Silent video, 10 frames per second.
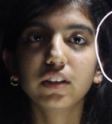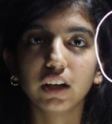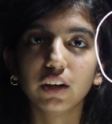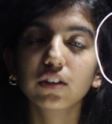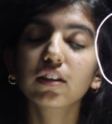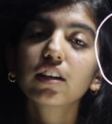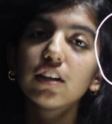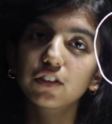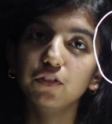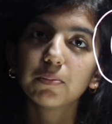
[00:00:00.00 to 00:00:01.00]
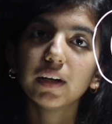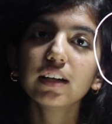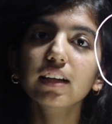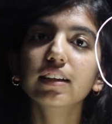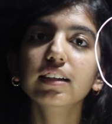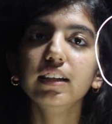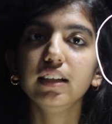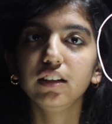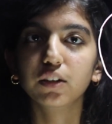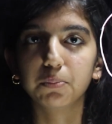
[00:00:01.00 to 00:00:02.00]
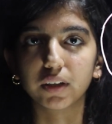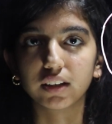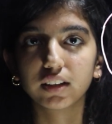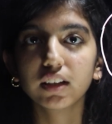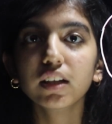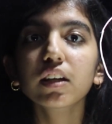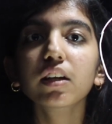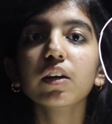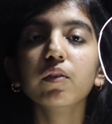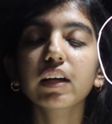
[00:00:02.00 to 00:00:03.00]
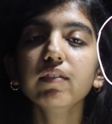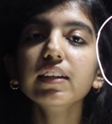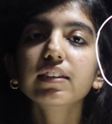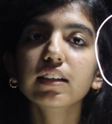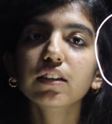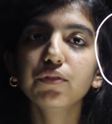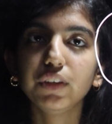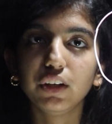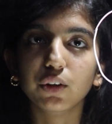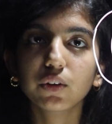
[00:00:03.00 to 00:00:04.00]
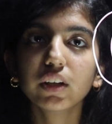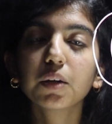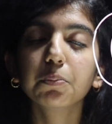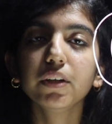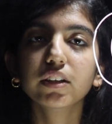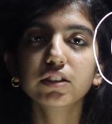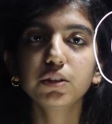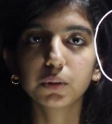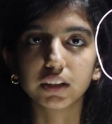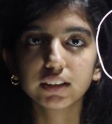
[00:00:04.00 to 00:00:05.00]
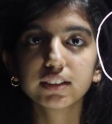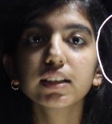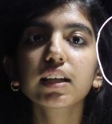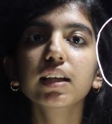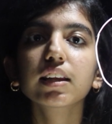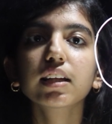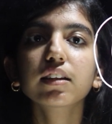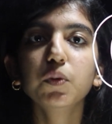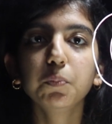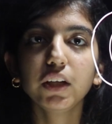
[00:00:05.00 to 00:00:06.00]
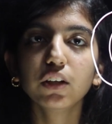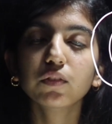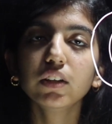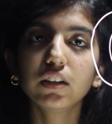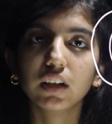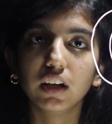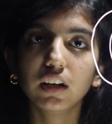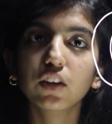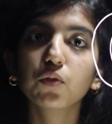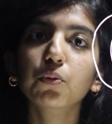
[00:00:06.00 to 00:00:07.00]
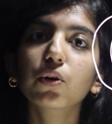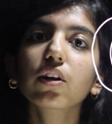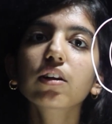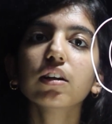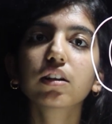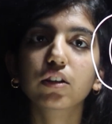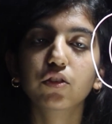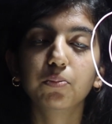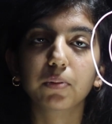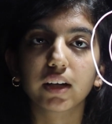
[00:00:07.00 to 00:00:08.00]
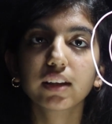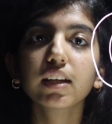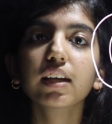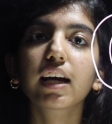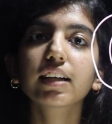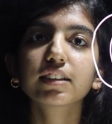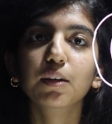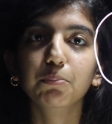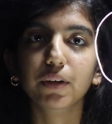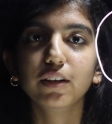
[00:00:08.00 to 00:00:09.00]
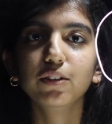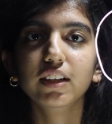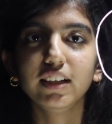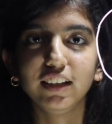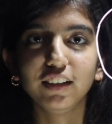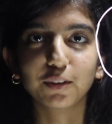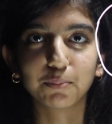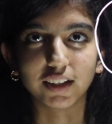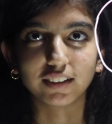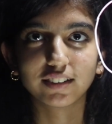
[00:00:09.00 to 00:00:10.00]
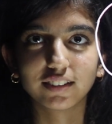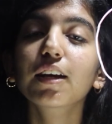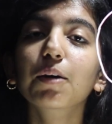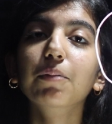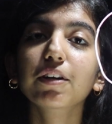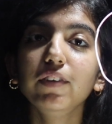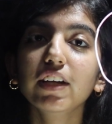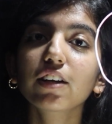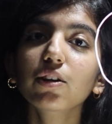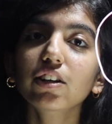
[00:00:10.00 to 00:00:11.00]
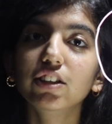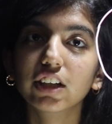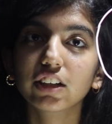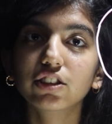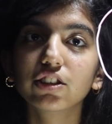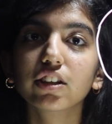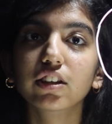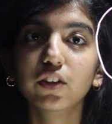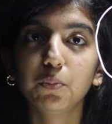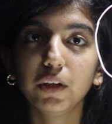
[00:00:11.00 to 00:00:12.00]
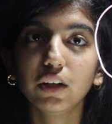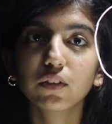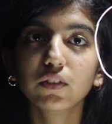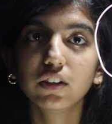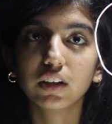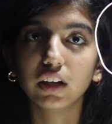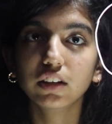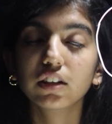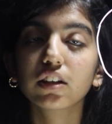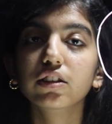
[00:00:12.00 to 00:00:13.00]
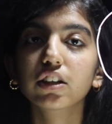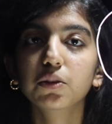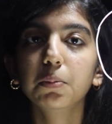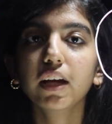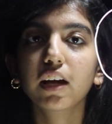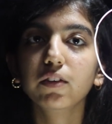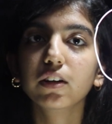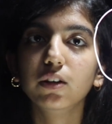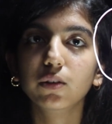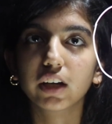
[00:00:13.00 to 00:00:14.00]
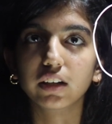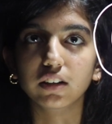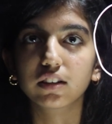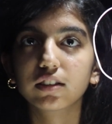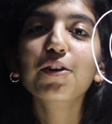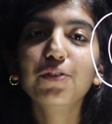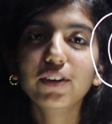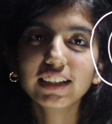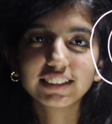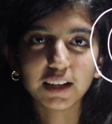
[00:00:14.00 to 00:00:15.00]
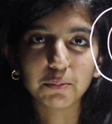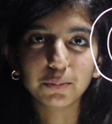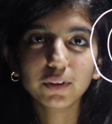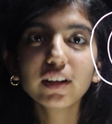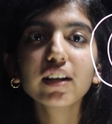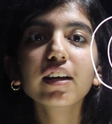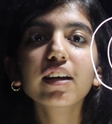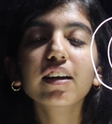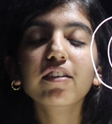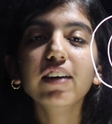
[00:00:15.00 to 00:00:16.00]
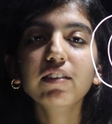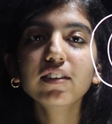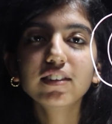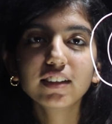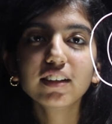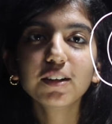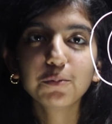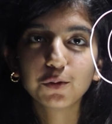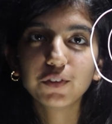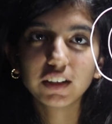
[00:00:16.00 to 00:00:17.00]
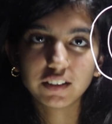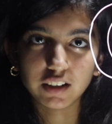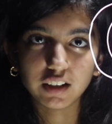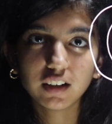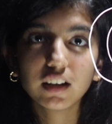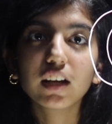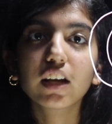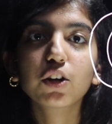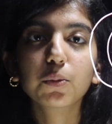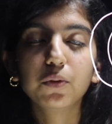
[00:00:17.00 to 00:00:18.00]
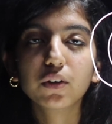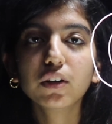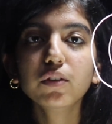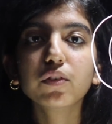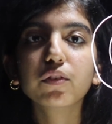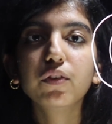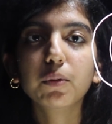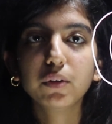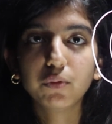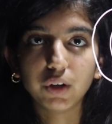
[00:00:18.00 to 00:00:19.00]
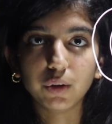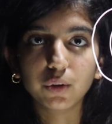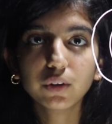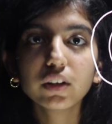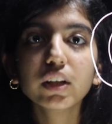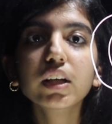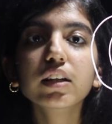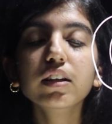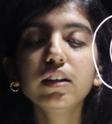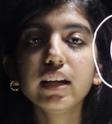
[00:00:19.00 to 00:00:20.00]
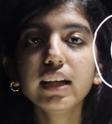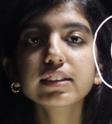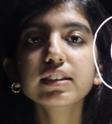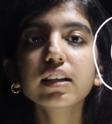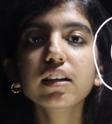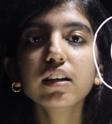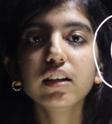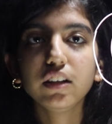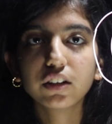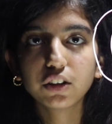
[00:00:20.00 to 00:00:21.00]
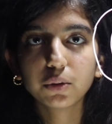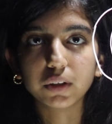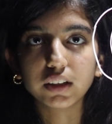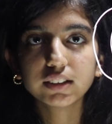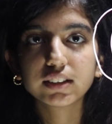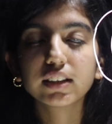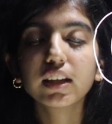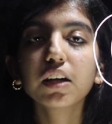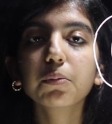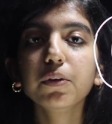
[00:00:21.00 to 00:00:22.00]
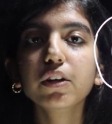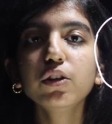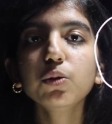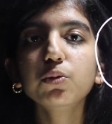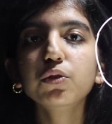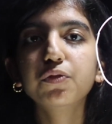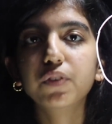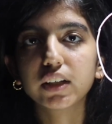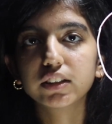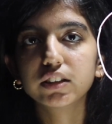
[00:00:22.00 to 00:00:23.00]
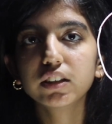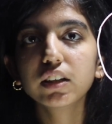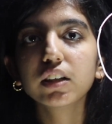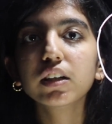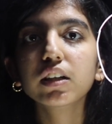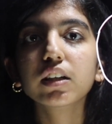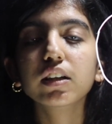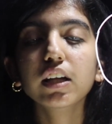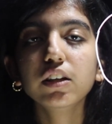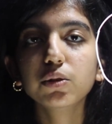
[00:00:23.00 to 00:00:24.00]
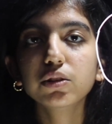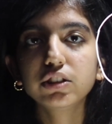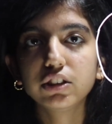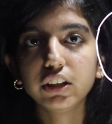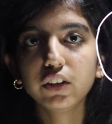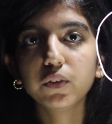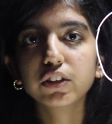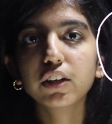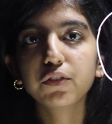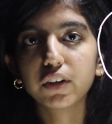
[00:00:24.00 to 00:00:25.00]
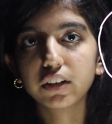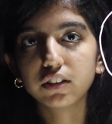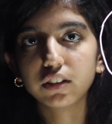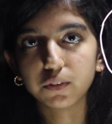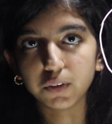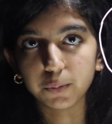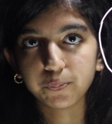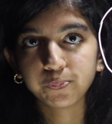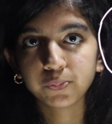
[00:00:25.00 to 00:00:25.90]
train on the curved path and the linear path. When we see the video, it appears to us that the speed of the train is more on the curved path as compared to the linear path. But we cannot judge the speed of the train just by having a look at it. For example, when we sit in a moving train and observe from the window, the trees that are near to us, they appear to move faster than those trees which are farther away.